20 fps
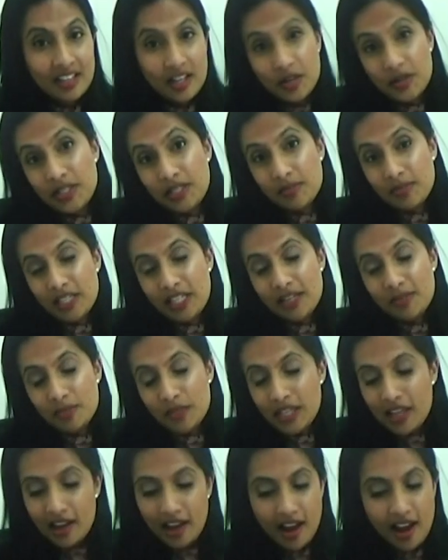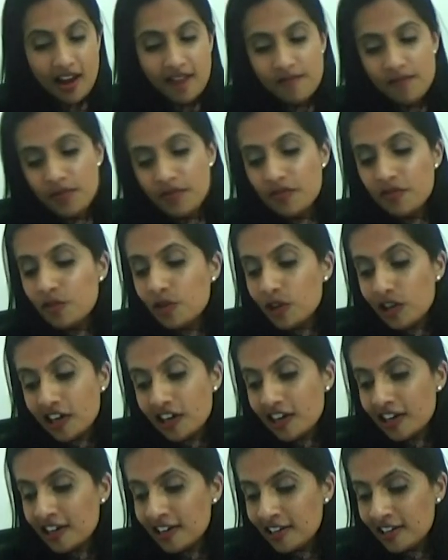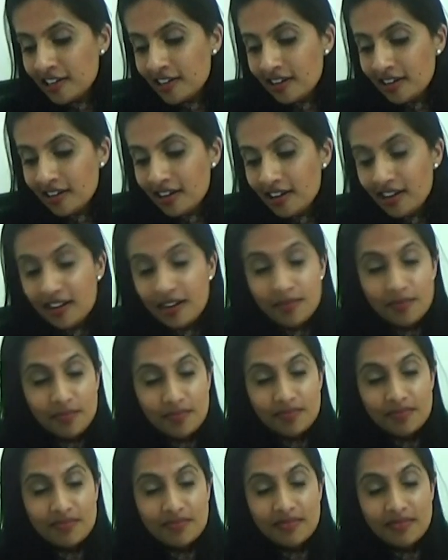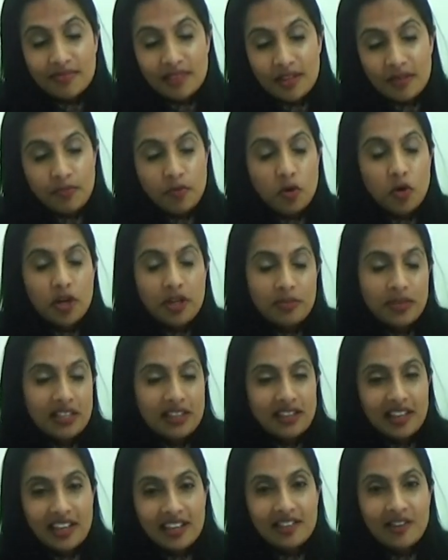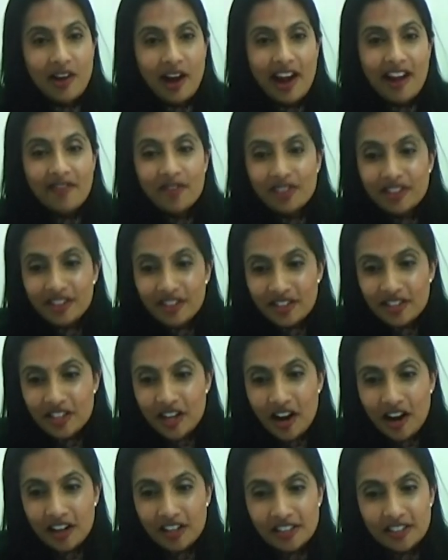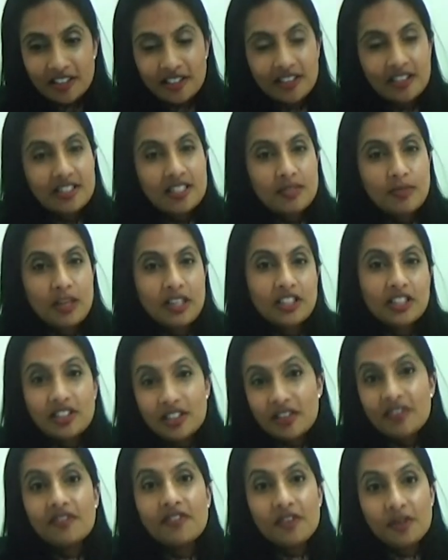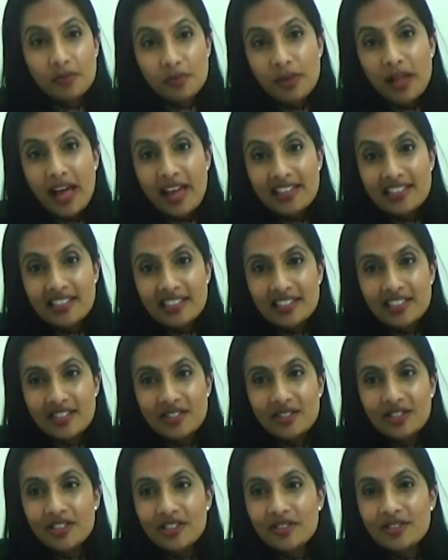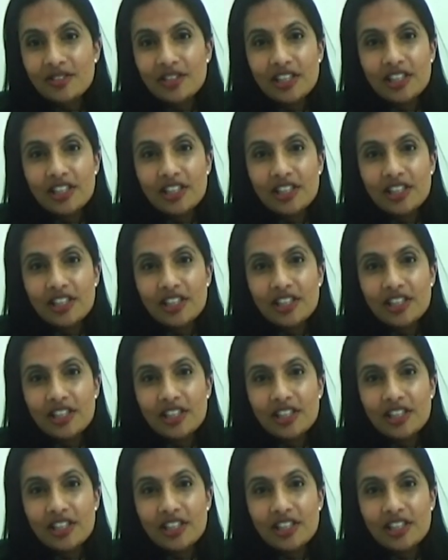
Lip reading: Some tips I have before the appointment that you have with your doctor, especially for a plastic surgical